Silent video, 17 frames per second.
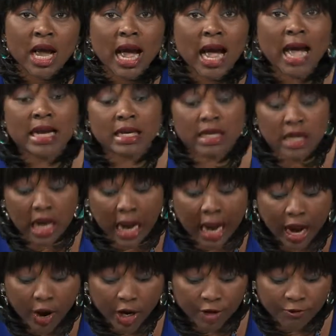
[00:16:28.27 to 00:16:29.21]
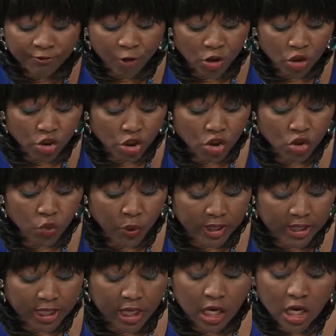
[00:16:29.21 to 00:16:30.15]
And how it functions with
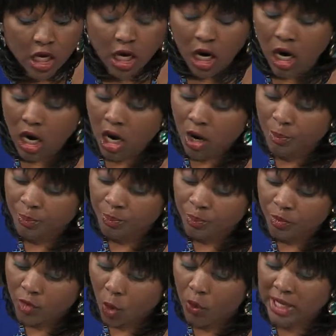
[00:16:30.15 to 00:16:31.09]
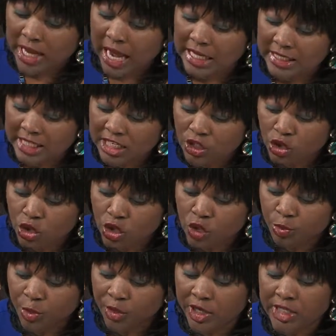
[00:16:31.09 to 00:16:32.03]
the um, with ancestral
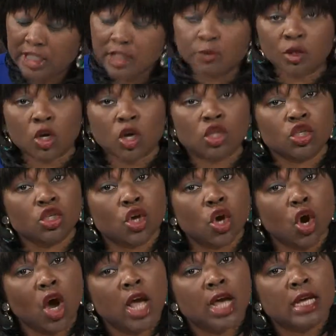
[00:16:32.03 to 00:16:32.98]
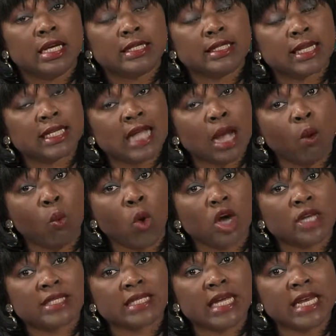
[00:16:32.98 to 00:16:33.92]
spirit is because you know Satan
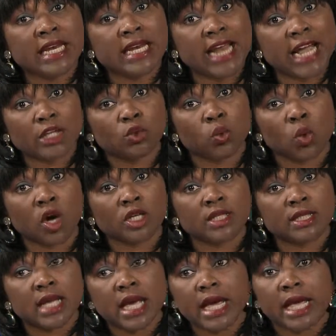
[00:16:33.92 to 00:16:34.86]
works in networks.